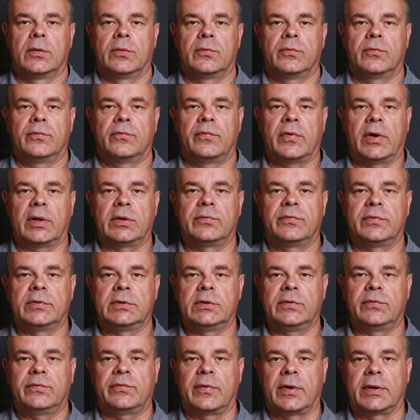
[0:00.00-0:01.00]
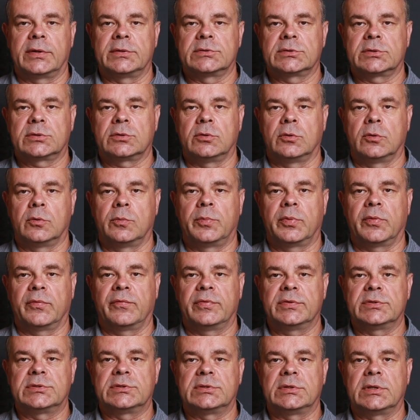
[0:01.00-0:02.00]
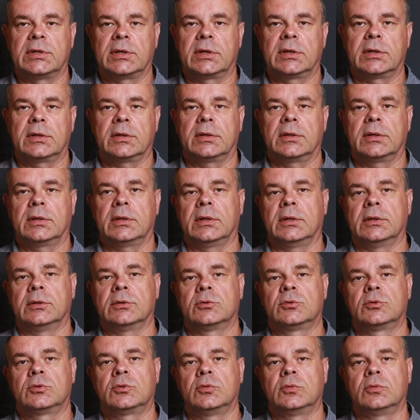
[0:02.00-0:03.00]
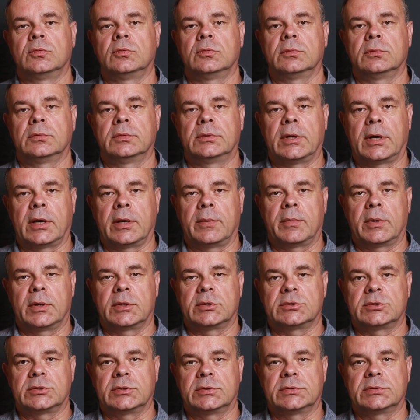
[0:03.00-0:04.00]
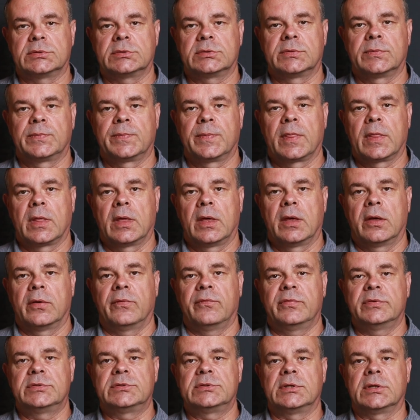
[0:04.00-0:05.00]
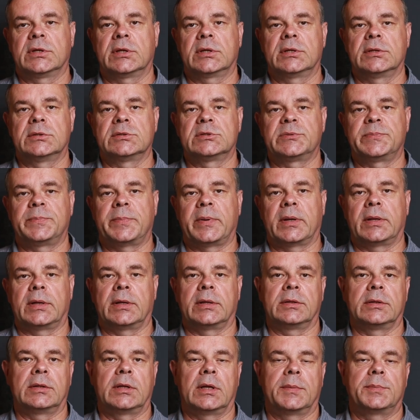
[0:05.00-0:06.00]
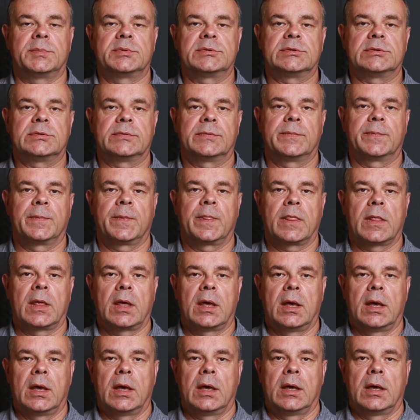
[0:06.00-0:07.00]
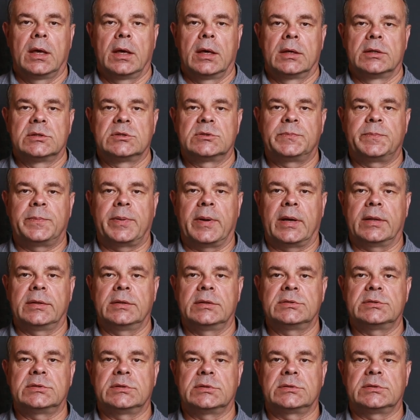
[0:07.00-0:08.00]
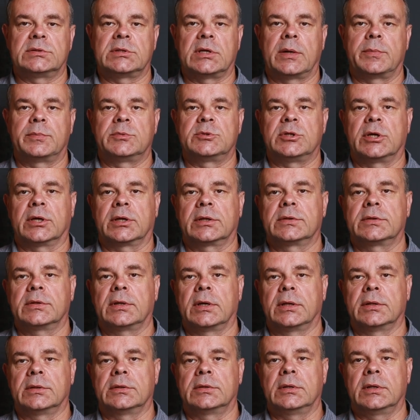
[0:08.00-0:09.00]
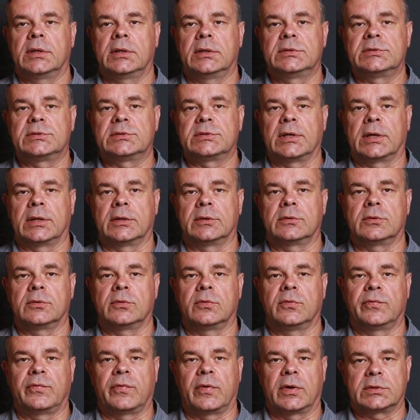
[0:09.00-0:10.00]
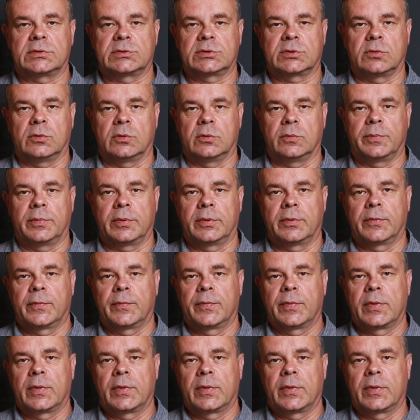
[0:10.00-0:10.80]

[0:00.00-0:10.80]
When we define scope, we think in two dimensions. We think in span and depth. Span is the subject and extent of our scope.